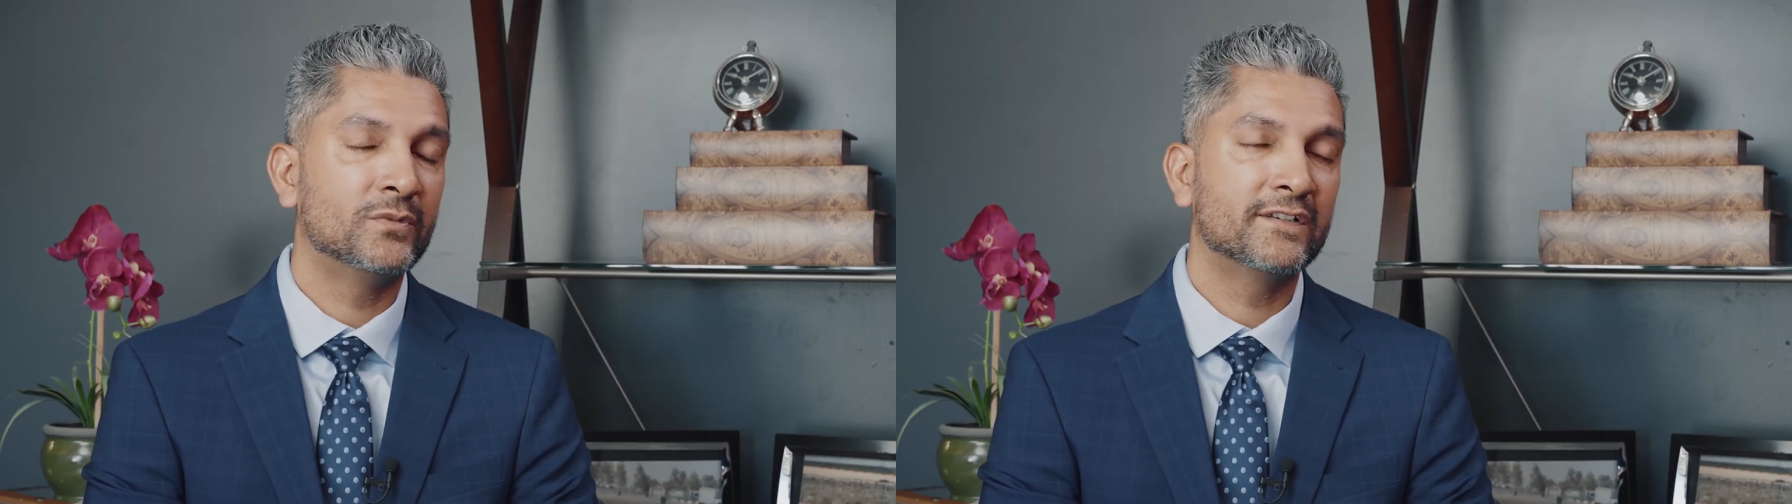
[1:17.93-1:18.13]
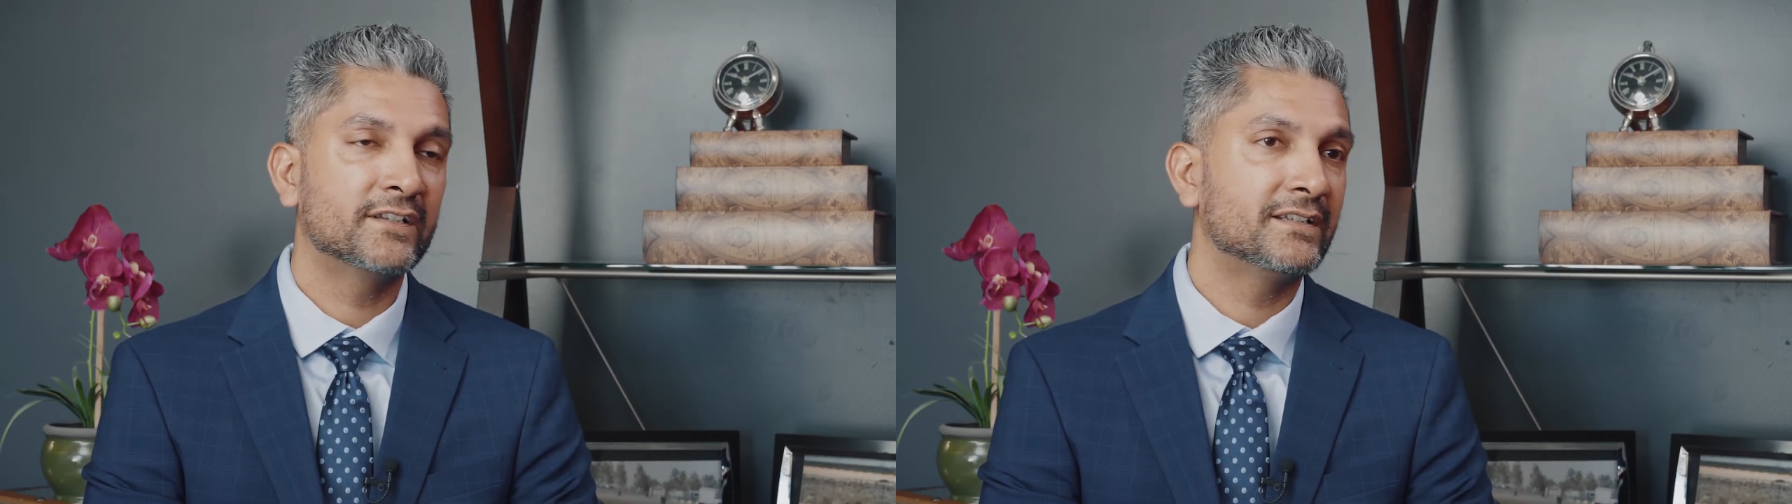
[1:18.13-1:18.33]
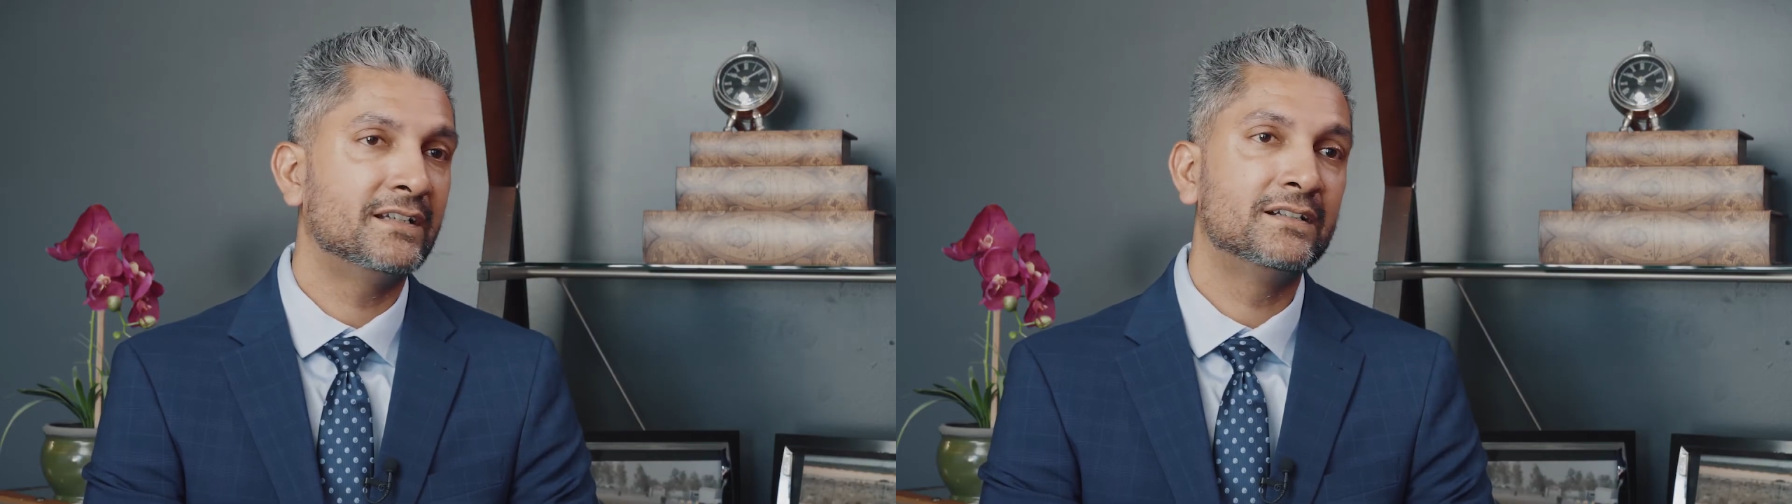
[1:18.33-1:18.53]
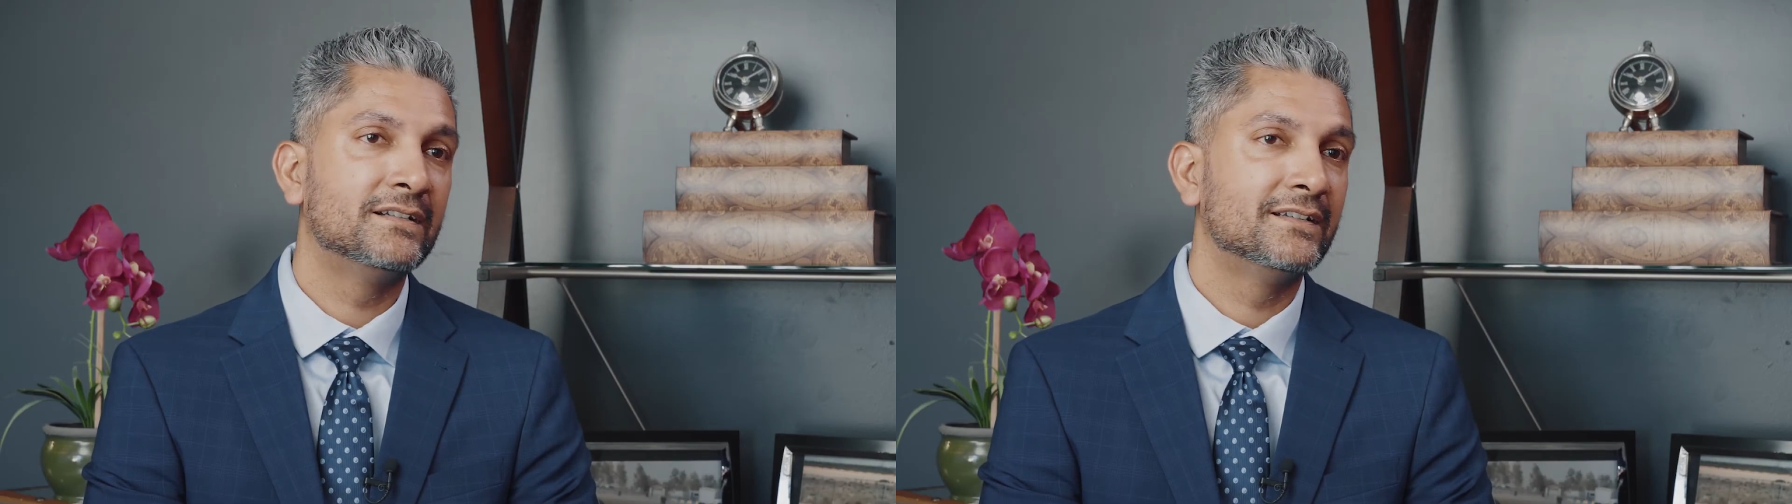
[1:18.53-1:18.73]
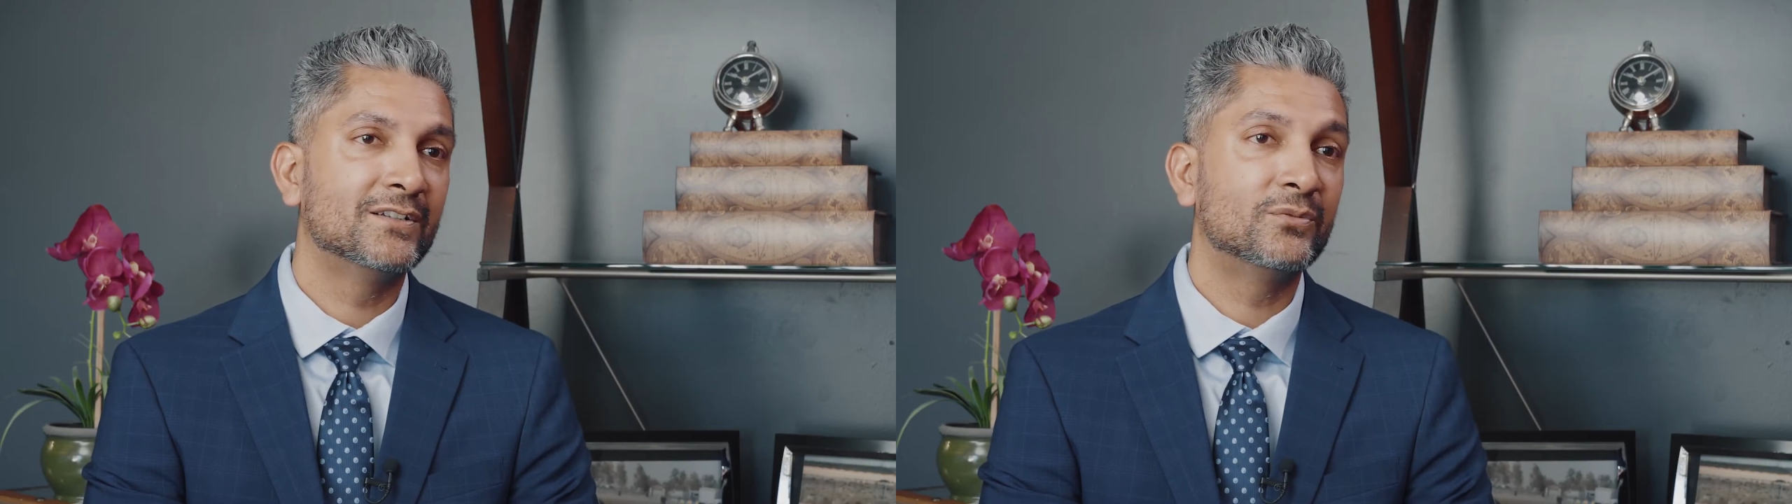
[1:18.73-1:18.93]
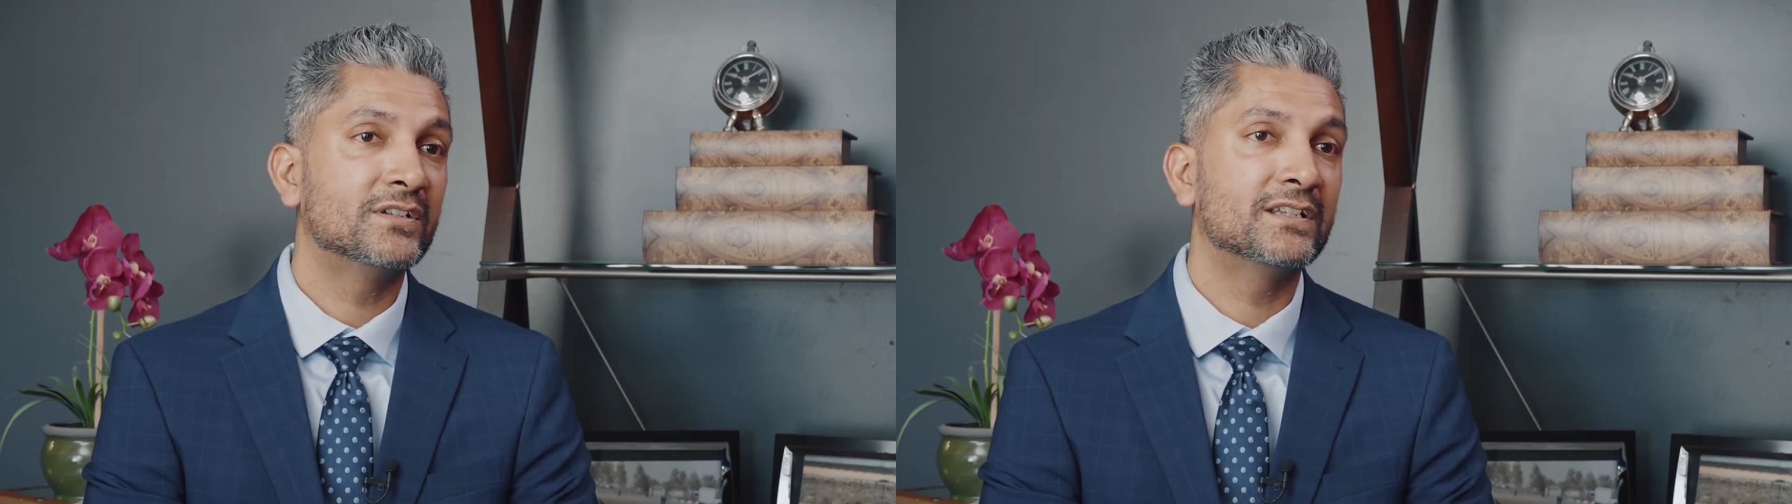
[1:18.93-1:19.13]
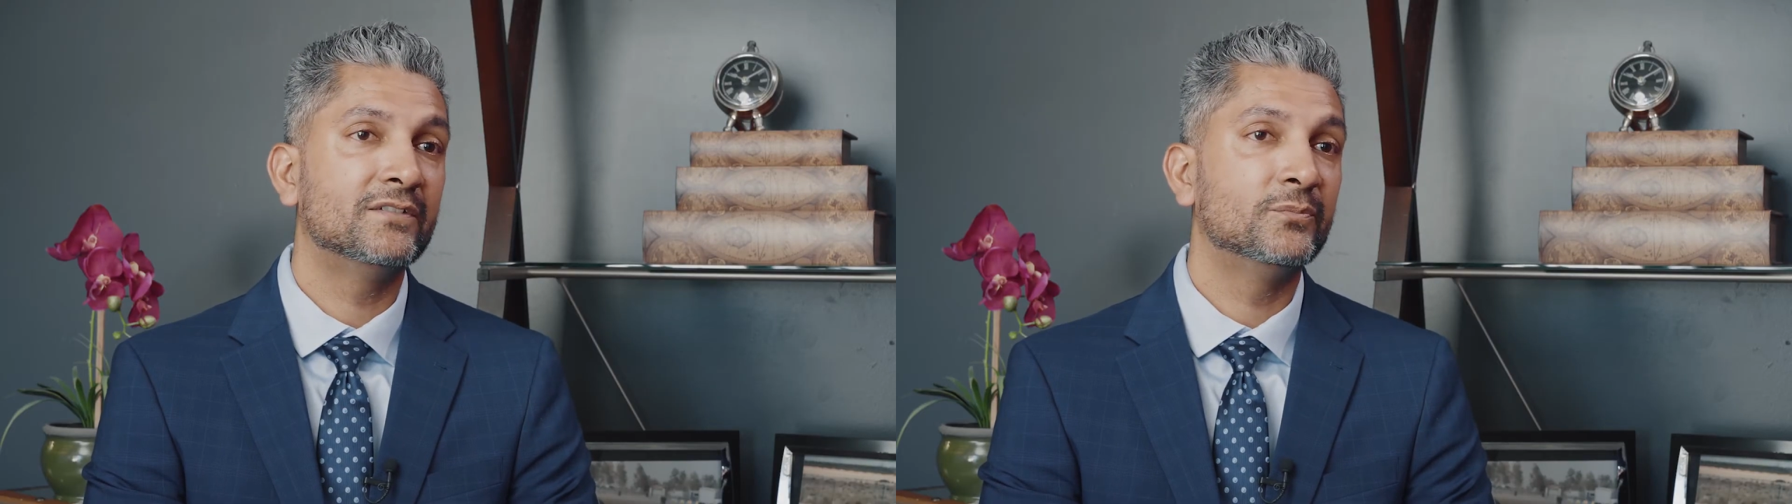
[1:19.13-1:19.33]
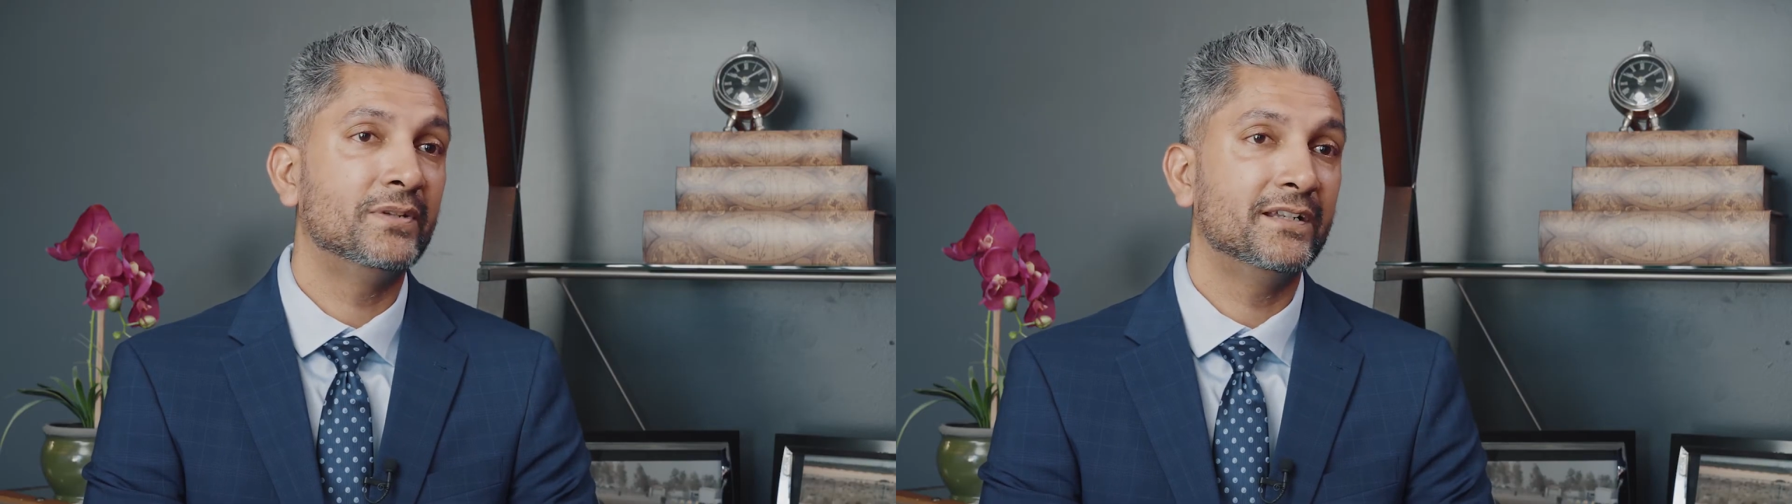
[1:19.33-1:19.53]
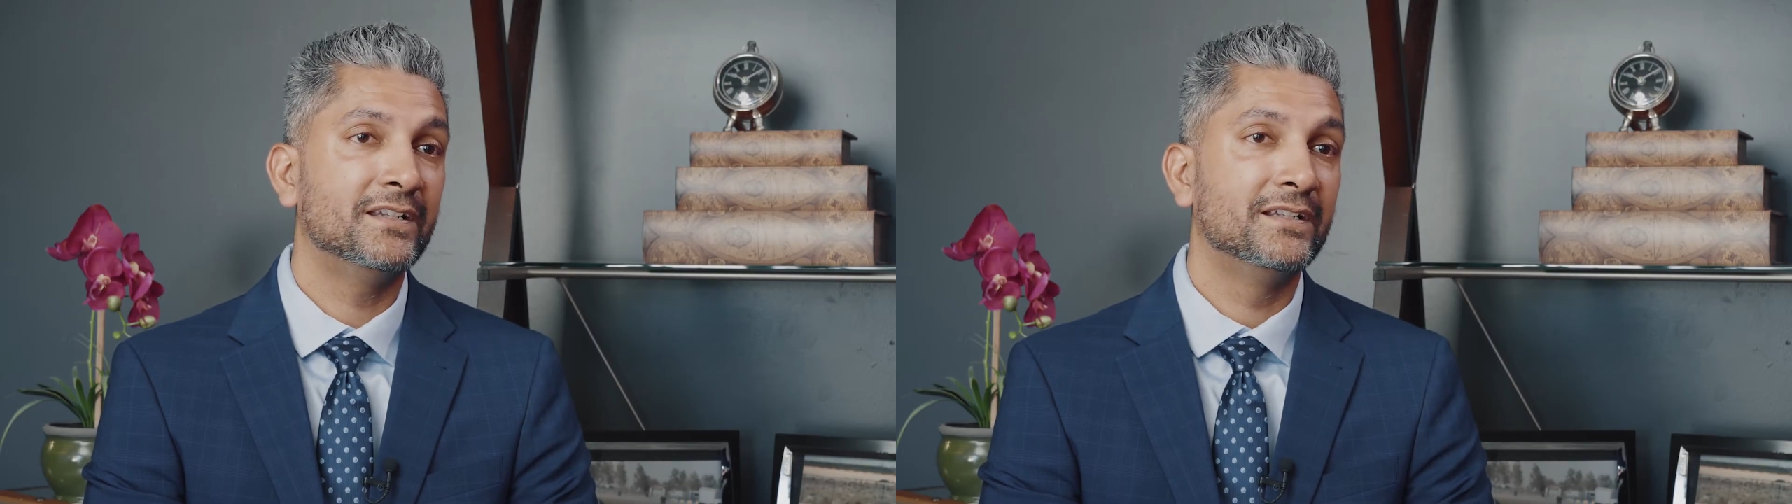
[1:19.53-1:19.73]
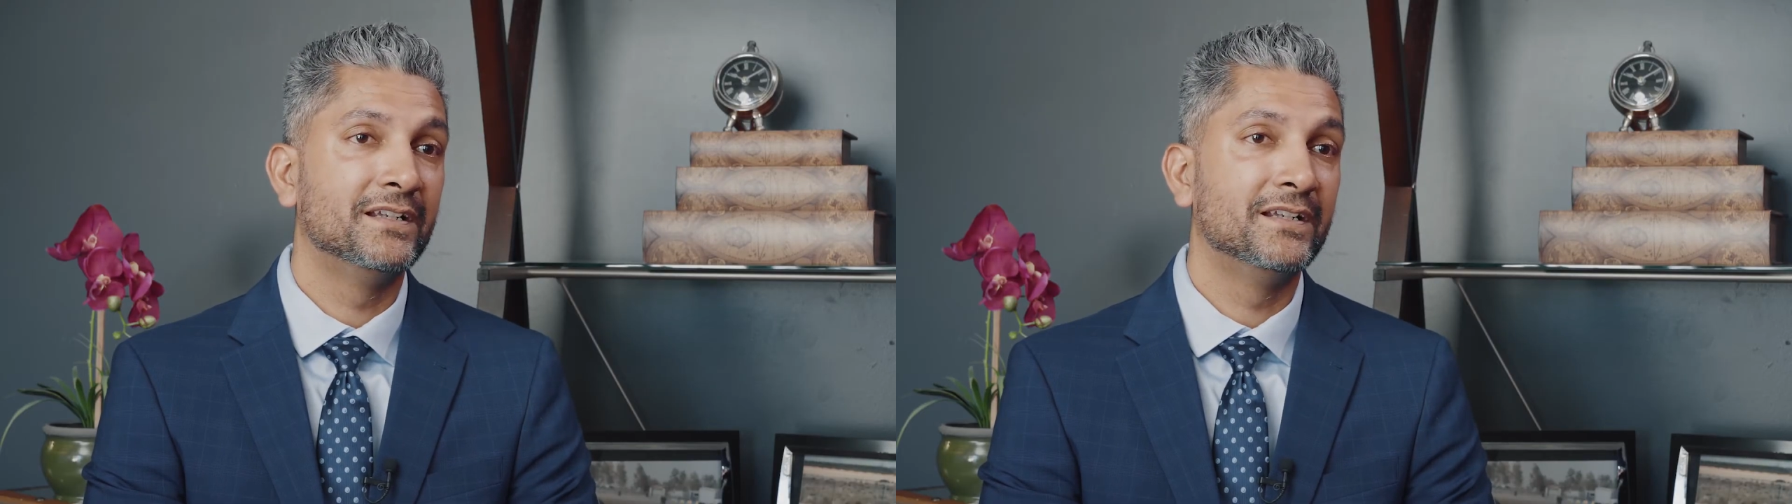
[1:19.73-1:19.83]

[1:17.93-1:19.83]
I was like, nah, they're worth every penny.